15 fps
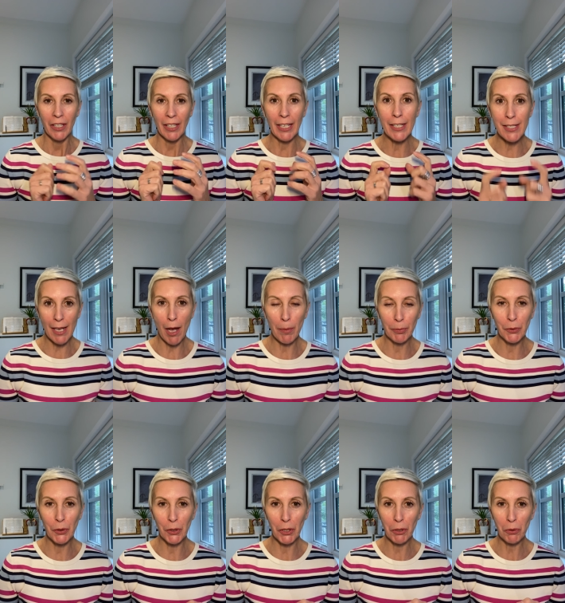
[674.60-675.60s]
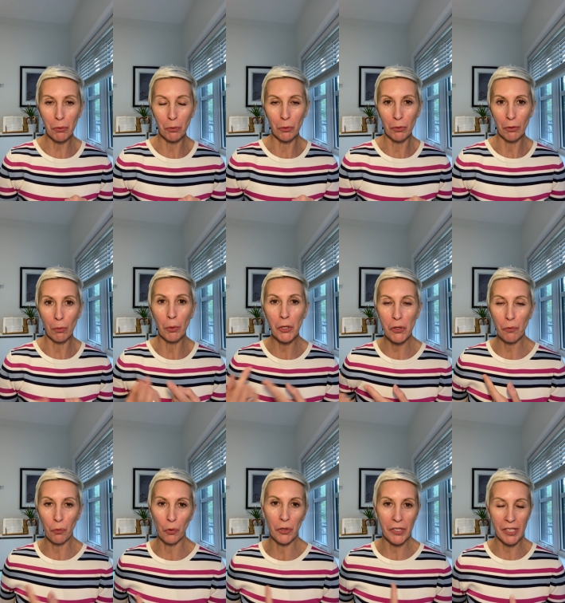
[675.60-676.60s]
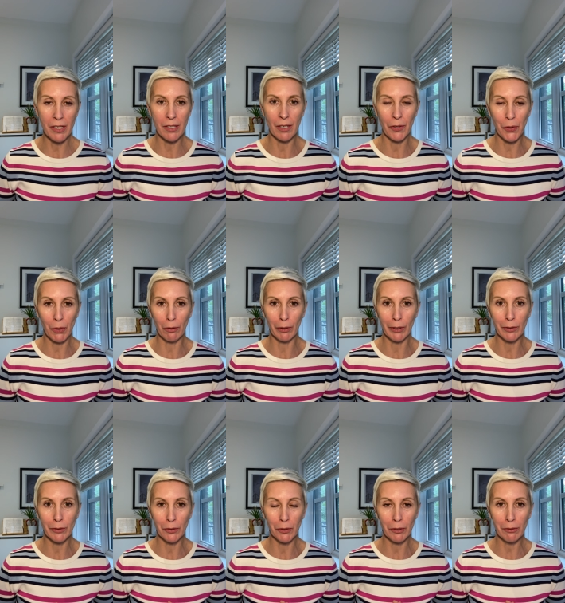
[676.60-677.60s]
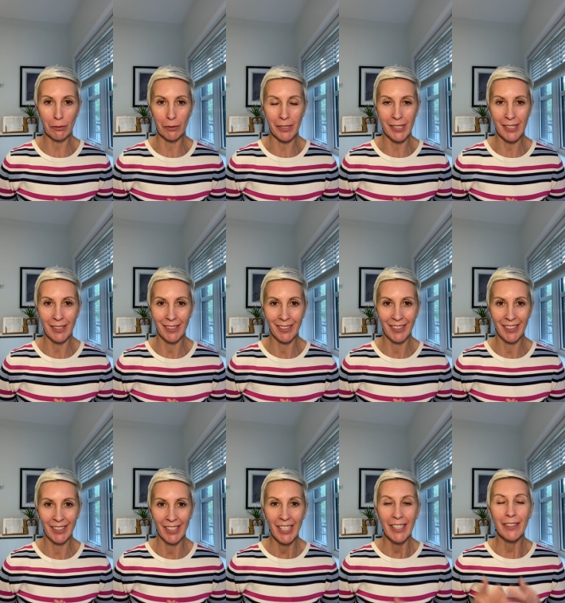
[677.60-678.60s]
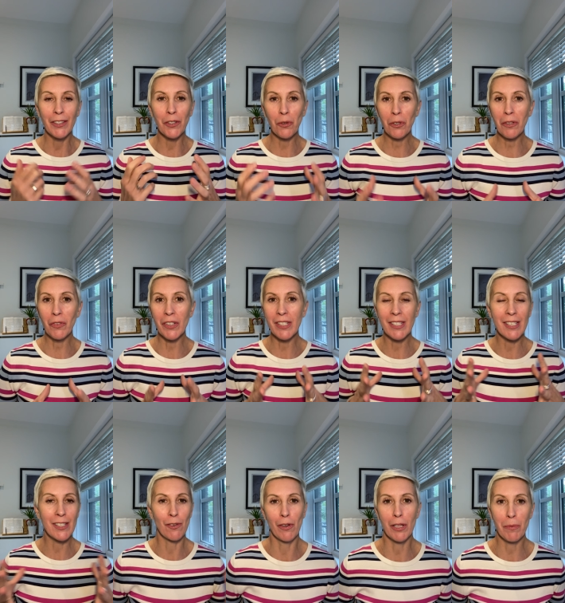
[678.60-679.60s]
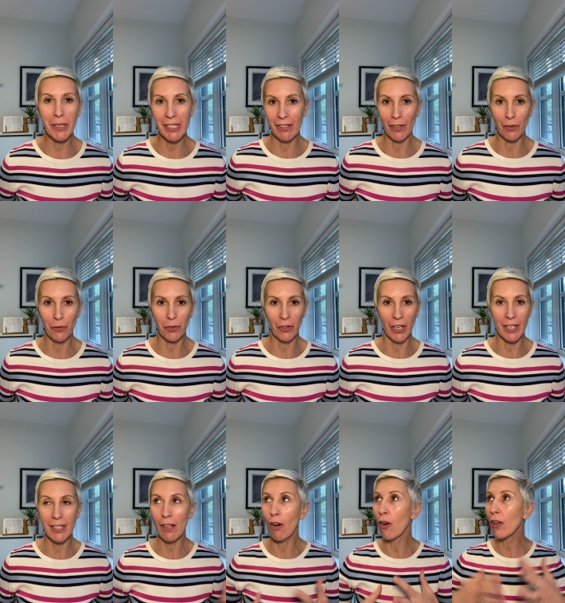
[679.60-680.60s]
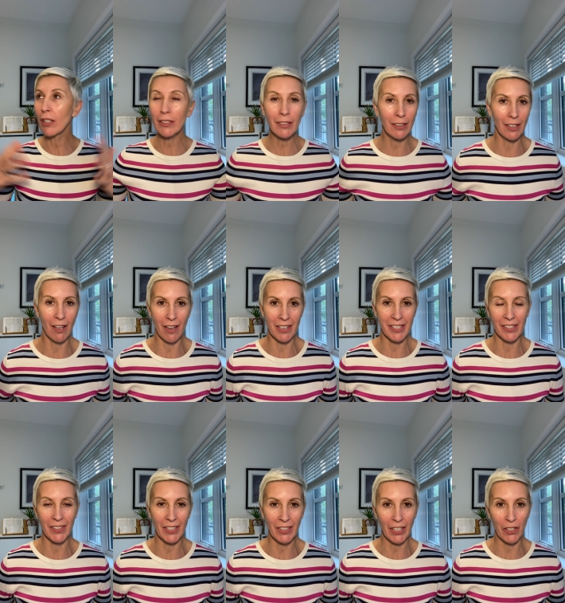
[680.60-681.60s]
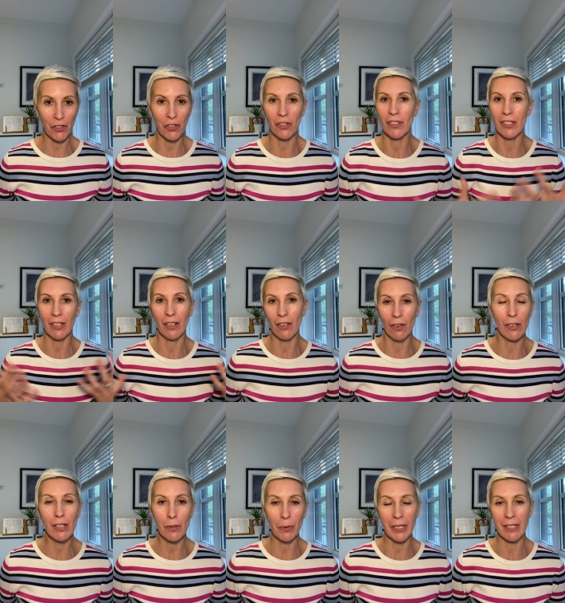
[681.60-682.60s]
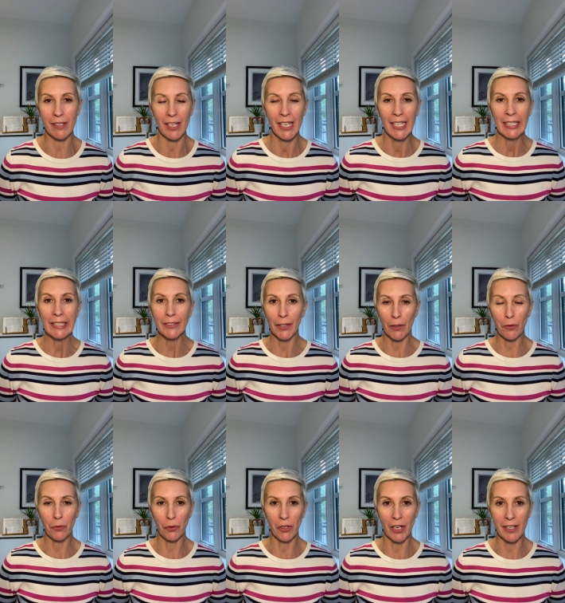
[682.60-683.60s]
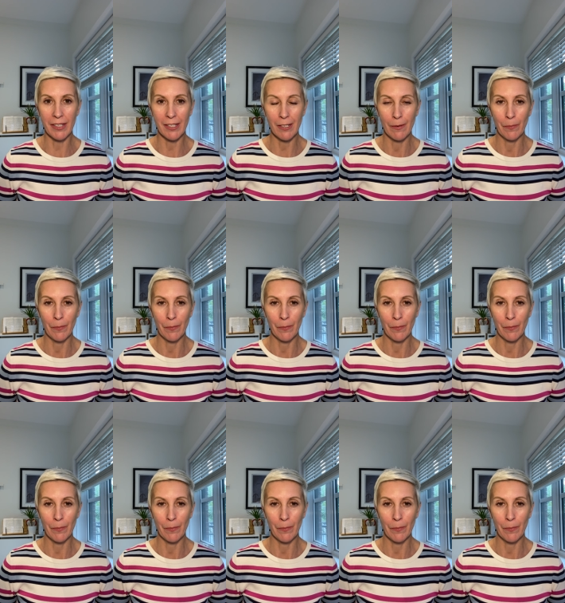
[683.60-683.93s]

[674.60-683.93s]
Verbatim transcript: It's up to you which forces are you going to use. The universe is always there for us. All the laws in the natures are always there for us.